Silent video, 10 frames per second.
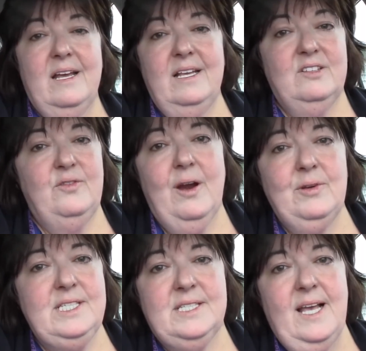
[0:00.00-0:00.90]
It's
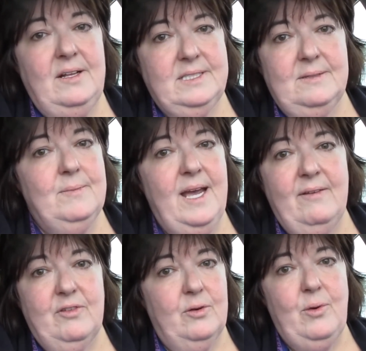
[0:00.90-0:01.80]
very seldom
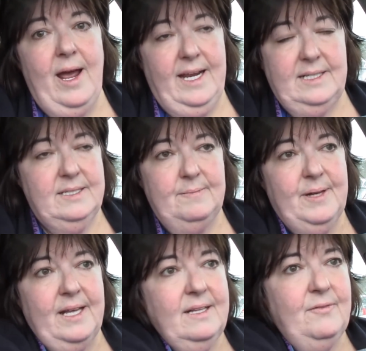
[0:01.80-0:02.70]
ever right,
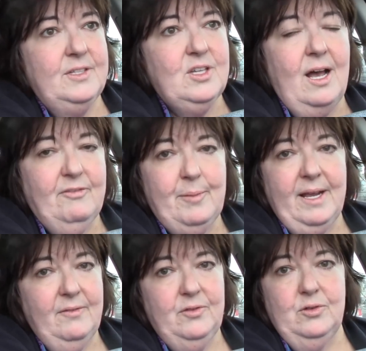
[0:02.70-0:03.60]
but if it's off
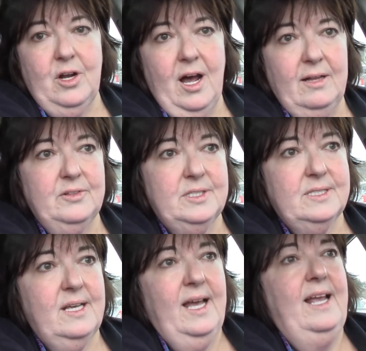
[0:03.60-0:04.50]
by a few
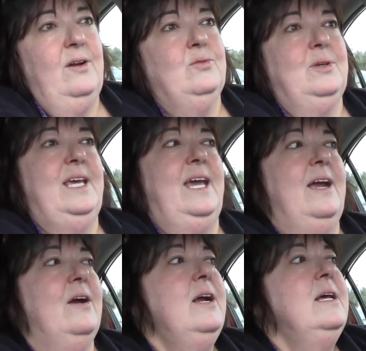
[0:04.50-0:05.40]
dollars, I don't
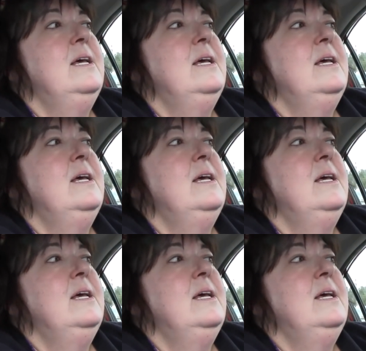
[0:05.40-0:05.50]
care.